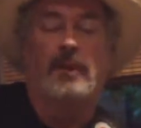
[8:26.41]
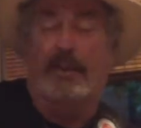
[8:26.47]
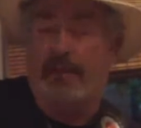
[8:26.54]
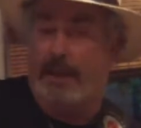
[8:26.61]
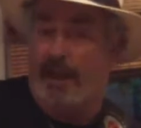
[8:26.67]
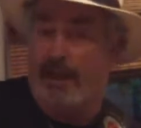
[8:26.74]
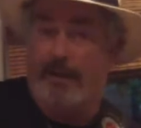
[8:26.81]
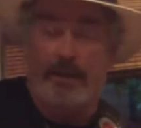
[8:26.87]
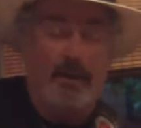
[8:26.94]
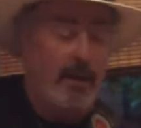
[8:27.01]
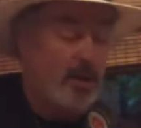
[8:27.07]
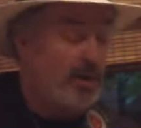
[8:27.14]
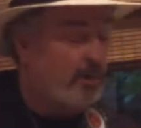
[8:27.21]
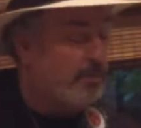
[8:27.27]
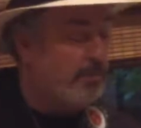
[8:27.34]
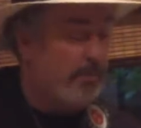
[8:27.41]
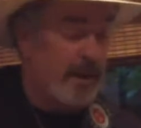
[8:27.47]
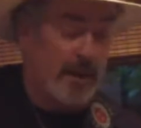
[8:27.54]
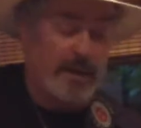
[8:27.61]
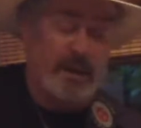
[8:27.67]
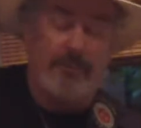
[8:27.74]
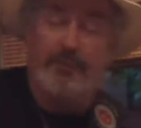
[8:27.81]
Like that.
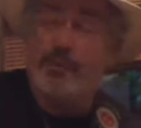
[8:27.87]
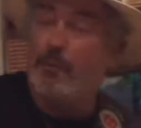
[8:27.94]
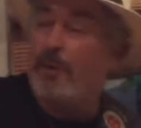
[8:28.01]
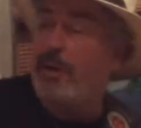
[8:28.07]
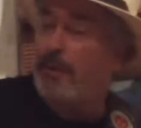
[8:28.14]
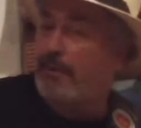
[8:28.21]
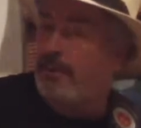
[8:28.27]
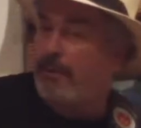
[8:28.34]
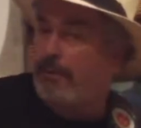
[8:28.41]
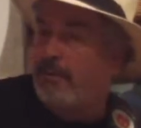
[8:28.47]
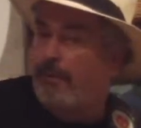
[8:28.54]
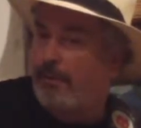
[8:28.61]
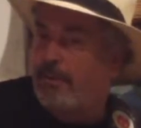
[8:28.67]
But if you want it, you